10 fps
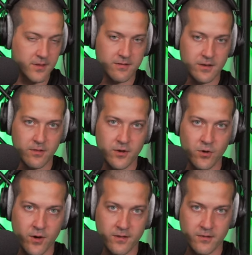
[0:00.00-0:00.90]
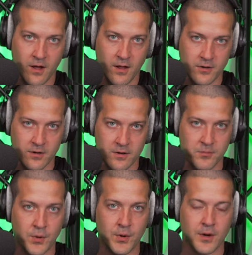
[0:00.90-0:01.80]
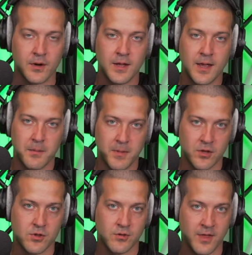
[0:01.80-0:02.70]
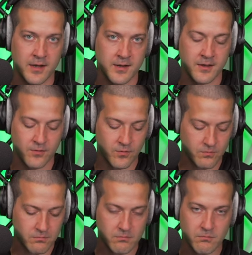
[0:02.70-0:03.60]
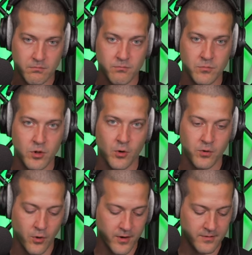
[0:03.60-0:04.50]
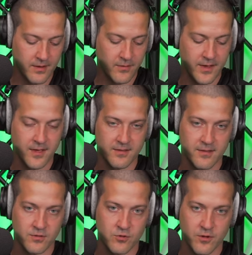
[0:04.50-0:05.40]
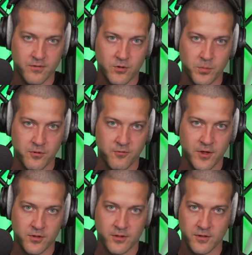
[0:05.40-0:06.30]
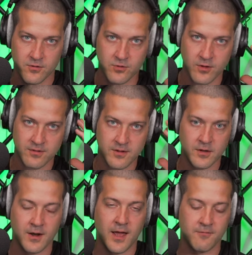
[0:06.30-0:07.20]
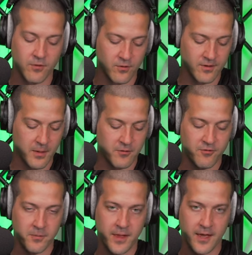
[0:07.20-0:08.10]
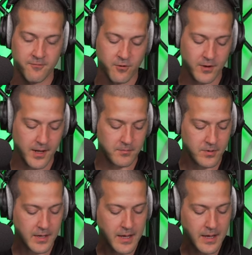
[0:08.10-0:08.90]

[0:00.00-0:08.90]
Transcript: listen to the noise on your computer and make sure that it is low noise and the hiss is just superficial. It's just in your headphones coming from the headphone amp.